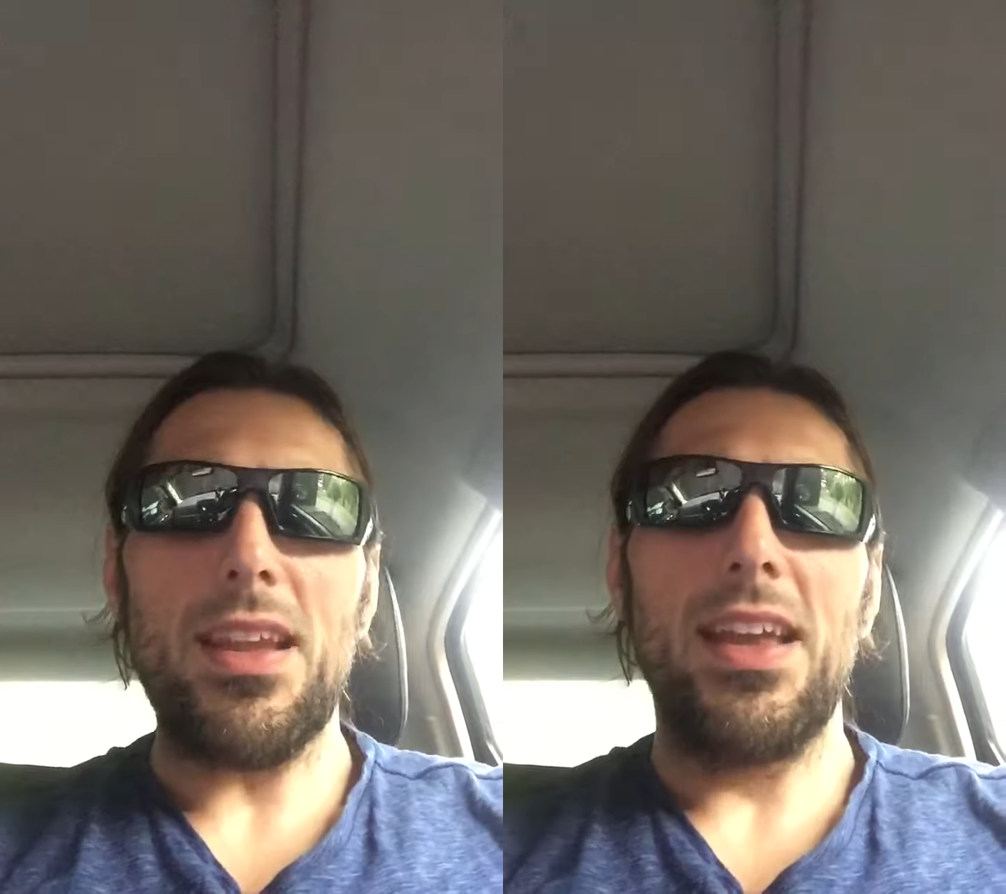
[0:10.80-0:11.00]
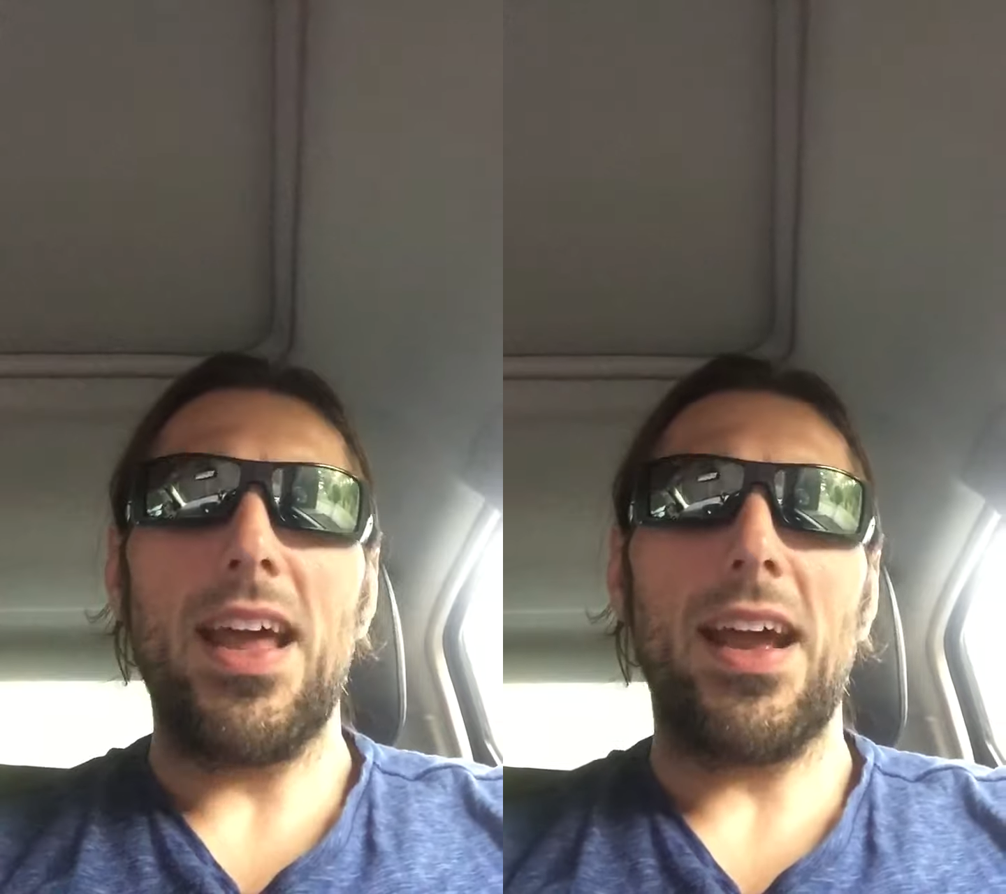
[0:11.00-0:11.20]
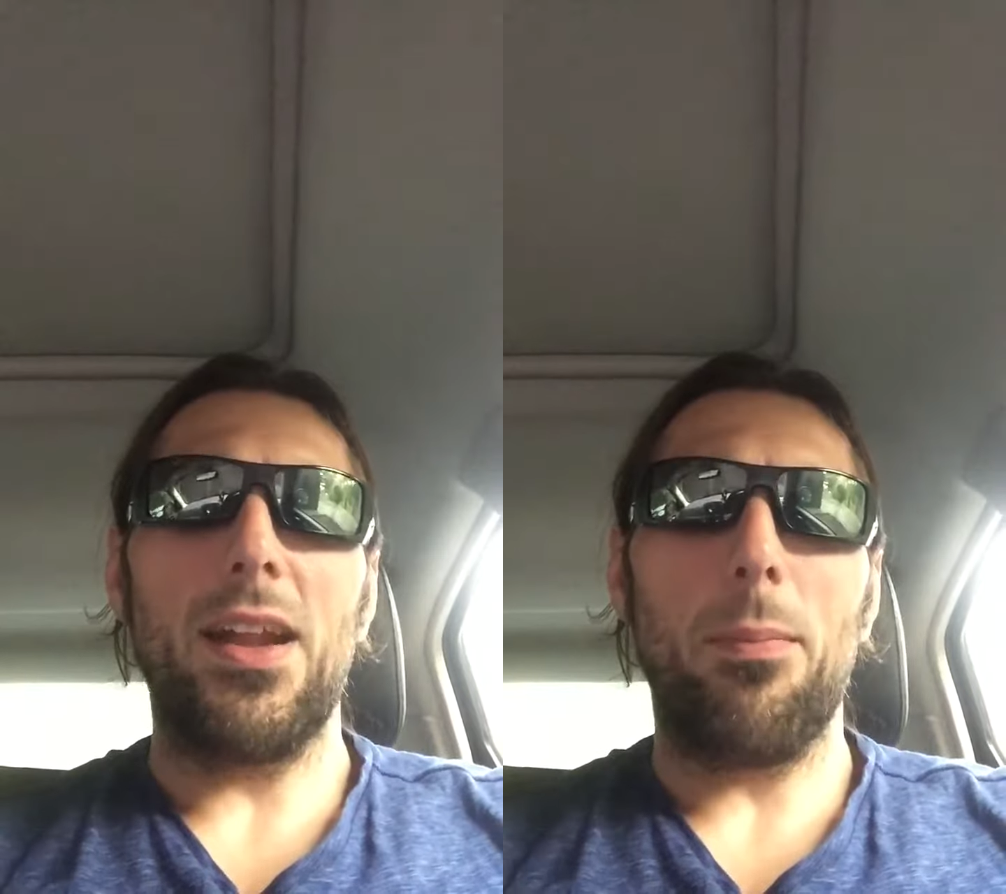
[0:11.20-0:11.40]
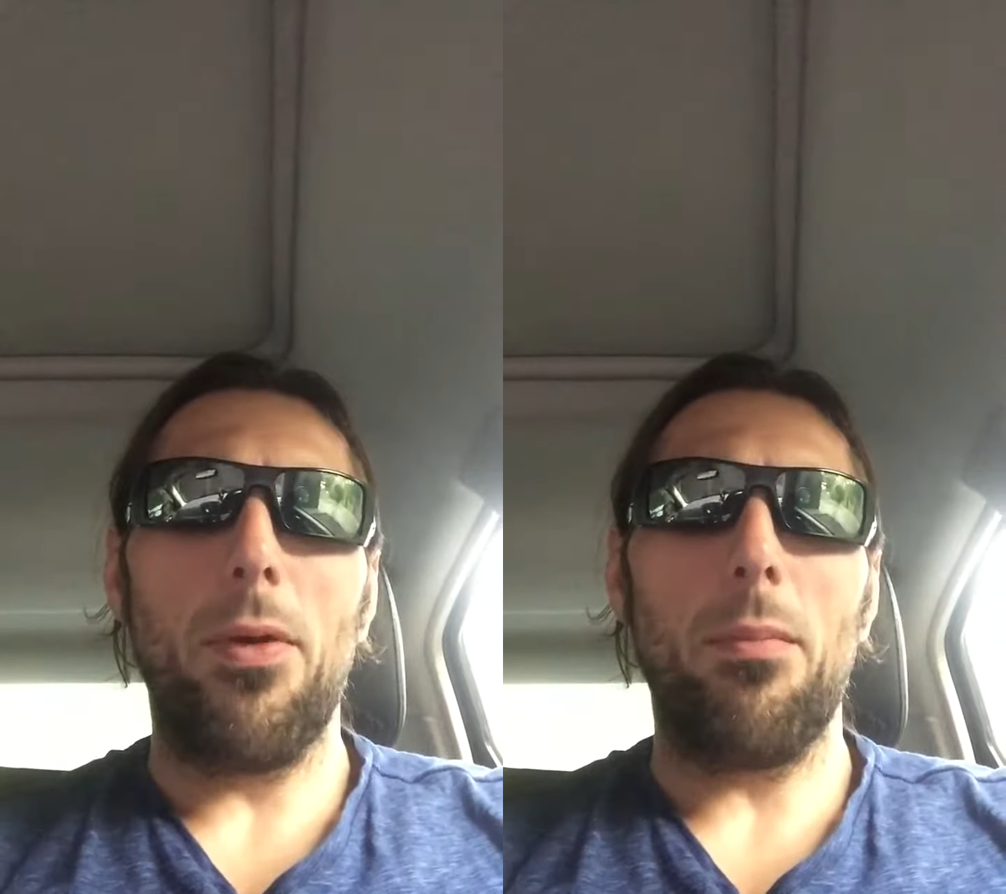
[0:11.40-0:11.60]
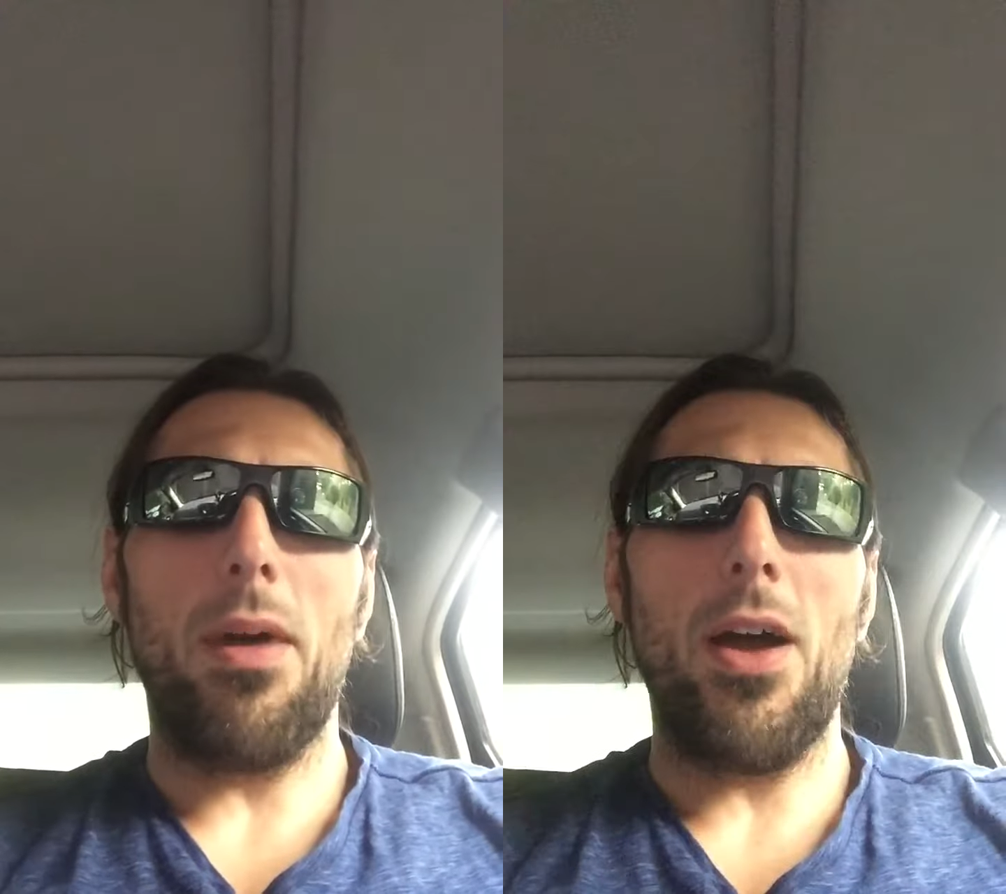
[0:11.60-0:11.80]
and I got to
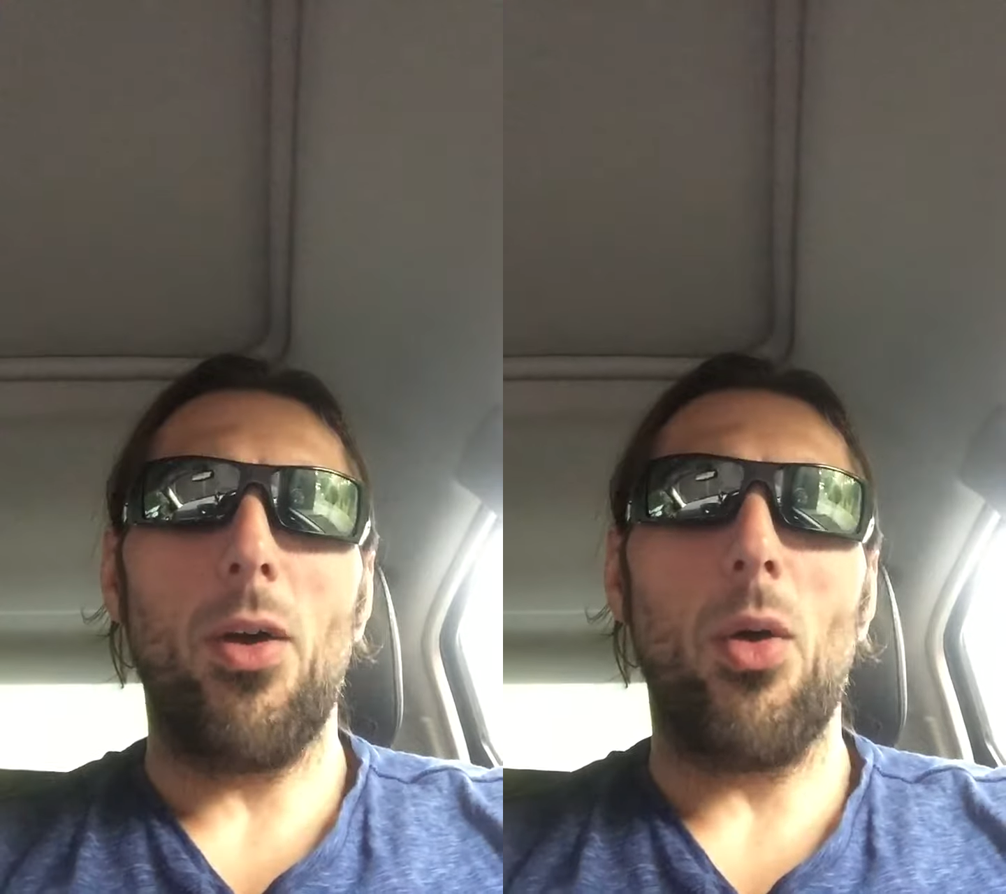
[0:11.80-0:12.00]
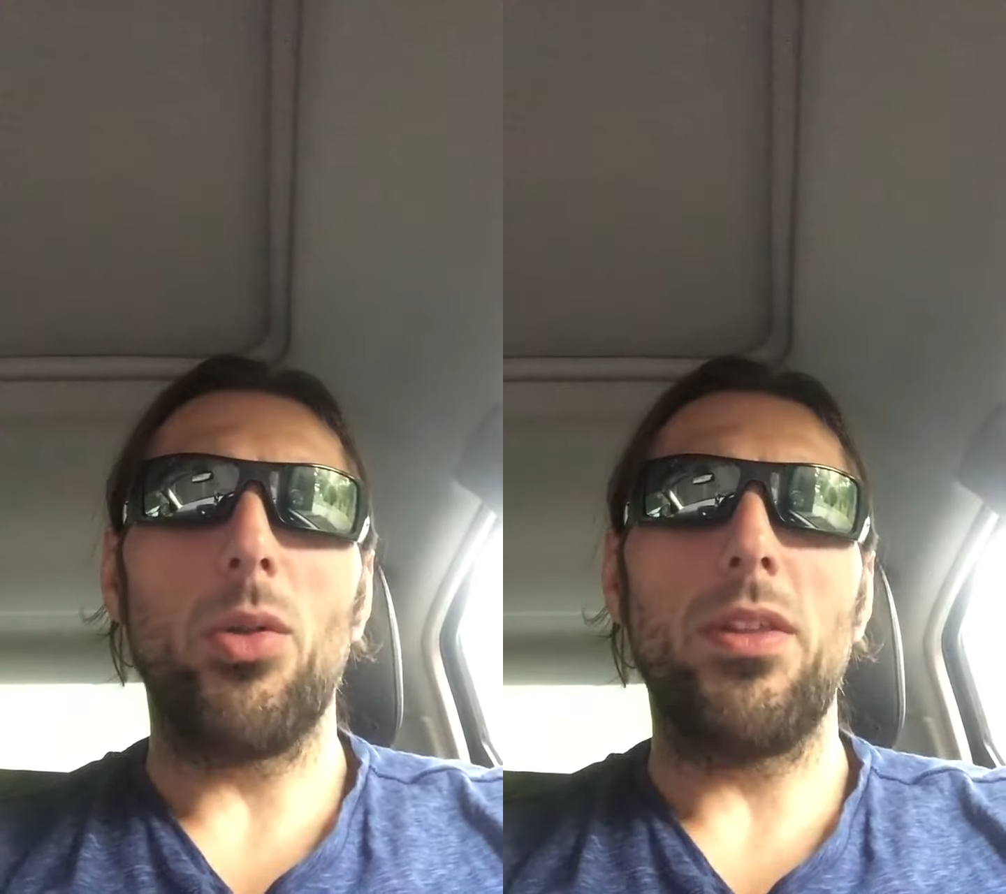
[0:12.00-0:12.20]
put my old